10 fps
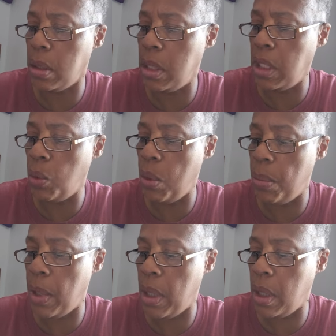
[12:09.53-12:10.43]
dealing
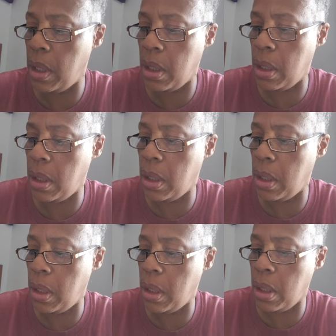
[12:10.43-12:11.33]
with
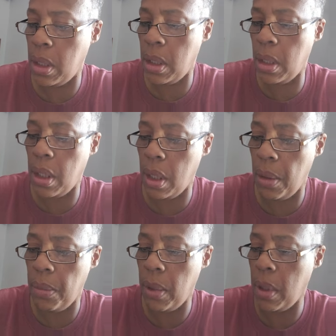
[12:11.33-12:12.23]
my